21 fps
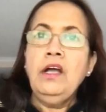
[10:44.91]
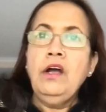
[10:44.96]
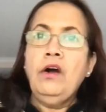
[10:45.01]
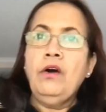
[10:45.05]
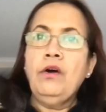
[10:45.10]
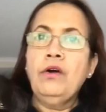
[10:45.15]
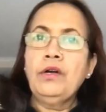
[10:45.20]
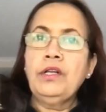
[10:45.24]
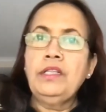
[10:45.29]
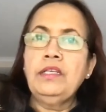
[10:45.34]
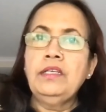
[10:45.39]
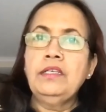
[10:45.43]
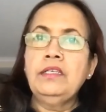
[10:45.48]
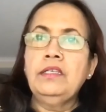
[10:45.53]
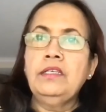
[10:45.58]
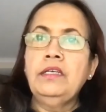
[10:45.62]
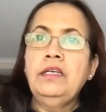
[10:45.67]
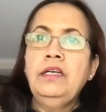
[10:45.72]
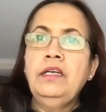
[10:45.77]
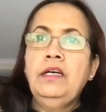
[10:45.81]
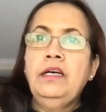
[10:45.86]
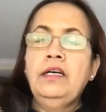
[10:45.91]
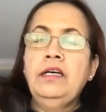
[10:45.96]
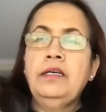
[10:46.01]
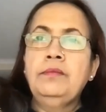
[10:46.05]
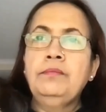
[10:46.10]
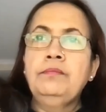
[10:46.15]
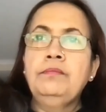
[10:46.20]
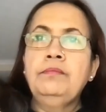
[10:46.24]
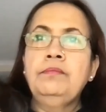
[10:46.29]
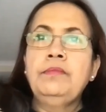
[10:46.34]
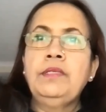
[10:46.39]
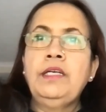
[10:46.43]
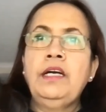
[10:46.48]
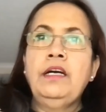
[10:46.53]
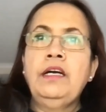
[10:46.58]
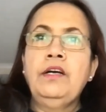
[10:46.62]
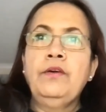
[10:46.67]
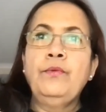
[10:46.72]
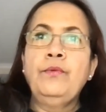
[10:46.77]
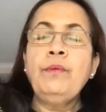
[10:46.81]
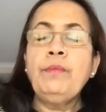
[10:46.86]
or the
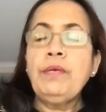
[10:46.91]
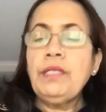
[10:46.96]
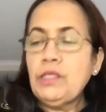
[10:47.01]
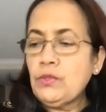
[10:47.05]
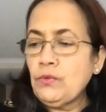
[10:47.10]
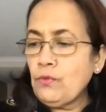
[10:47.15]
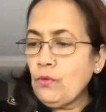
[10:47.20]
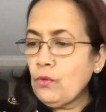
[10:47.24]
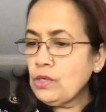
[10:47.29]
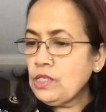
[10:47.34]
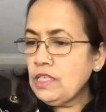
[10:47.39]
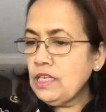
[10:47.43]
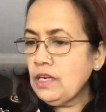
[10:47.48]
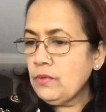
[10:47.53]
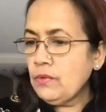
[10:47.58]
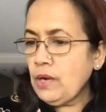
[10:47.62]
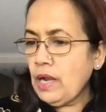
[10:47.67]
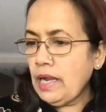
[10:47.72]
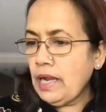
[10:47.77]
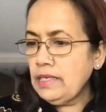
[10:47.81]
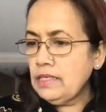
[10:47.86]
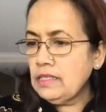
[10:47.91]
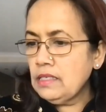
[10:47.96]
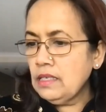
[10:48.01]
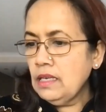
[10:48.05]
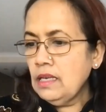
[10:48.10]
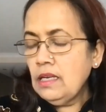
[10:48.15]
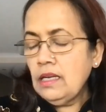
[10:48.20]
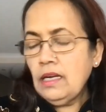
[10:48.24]
women's voting right,